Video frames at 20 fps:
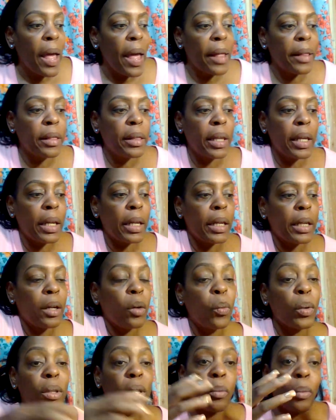And then
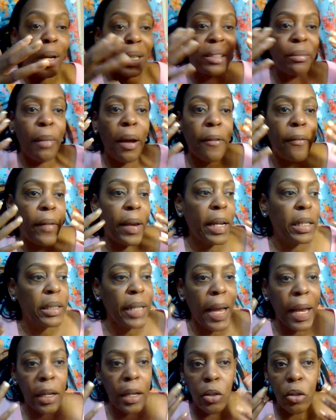with the rest of my face,
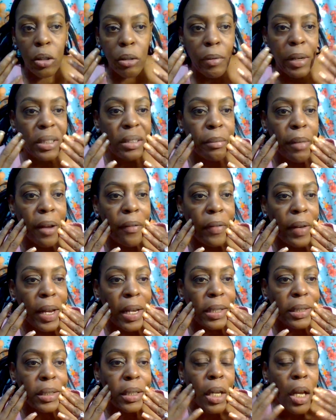I do the rest of my
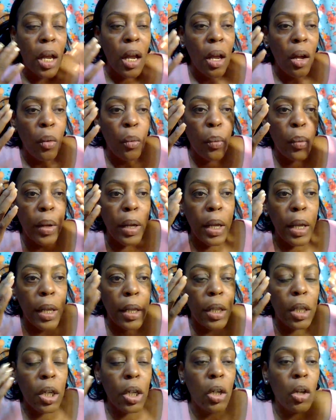face
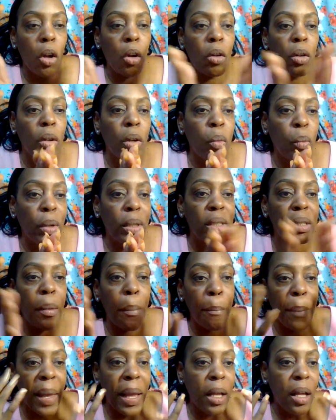with, you know, with
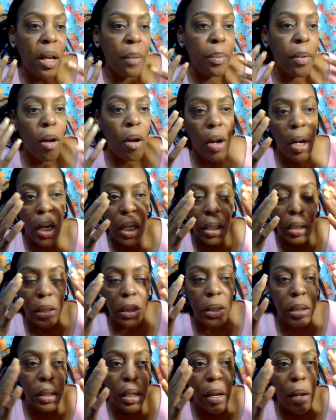some makeup on,
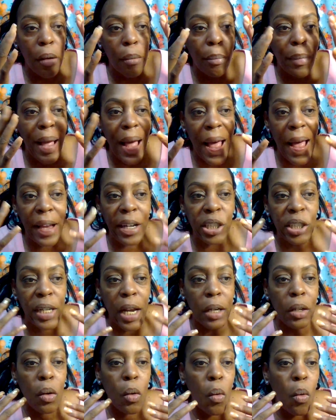some
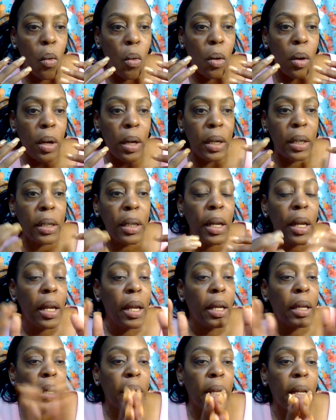eyeshadow on,
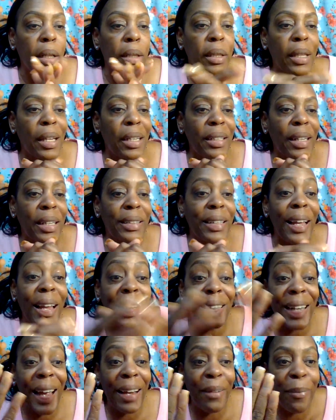yeah, things like that.
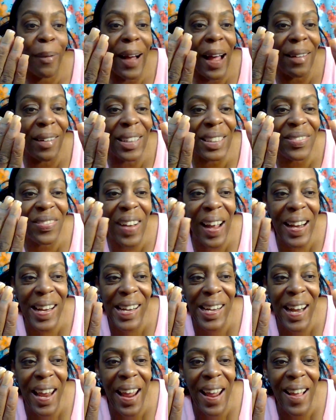And I polished my
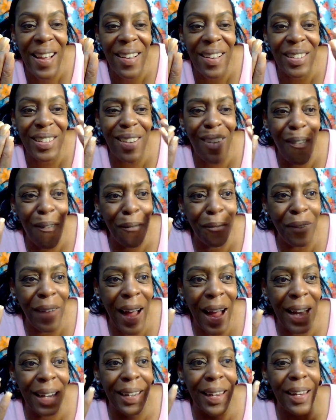nails
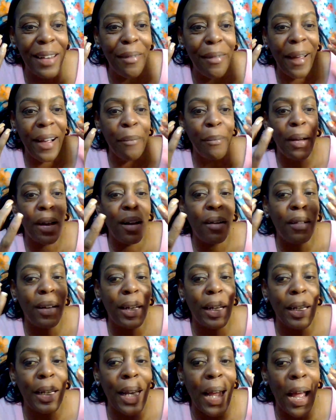finally like about
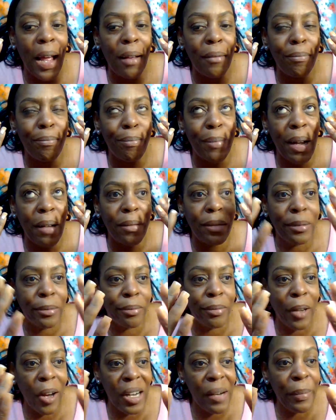an about
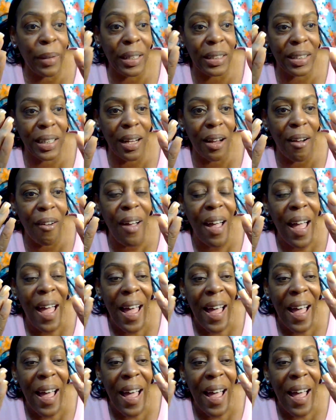30 minutes ago.